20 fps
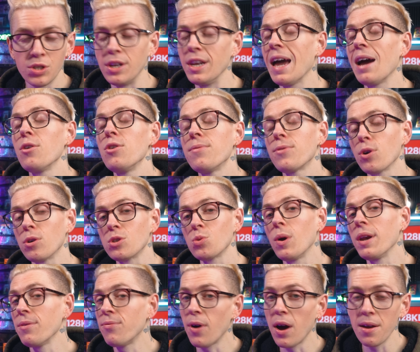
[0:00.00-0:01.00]
So now you've got
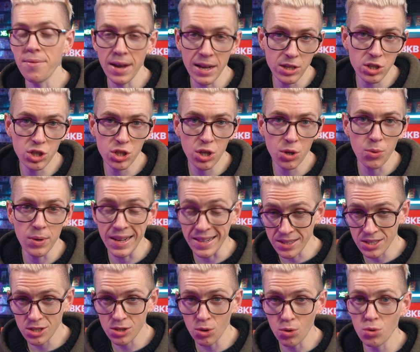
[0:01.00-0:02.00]
25H2
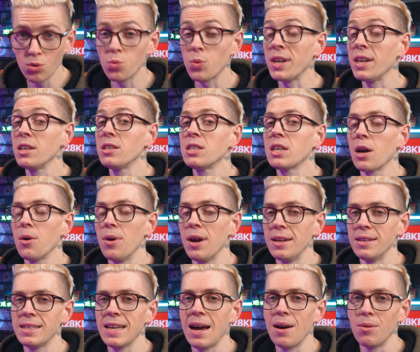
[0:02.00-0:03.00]
installed, we need to go
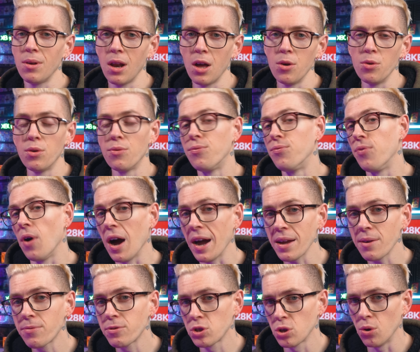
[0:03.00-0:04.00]
and download
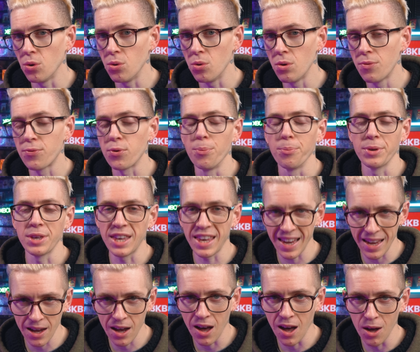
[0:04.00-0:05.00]
ViveTool from
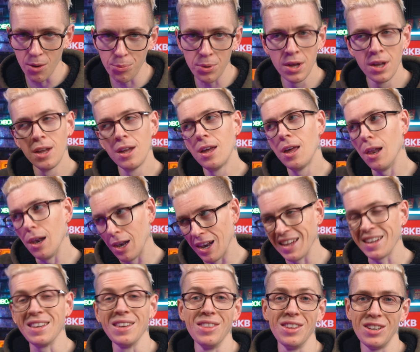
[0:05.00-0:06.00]
GitHub
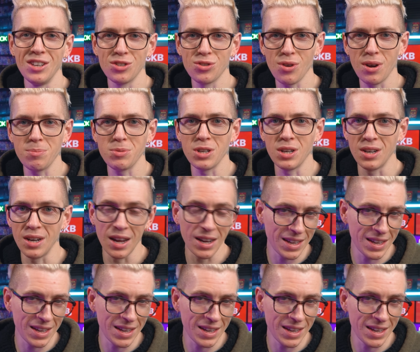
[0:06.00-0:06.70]
link in the description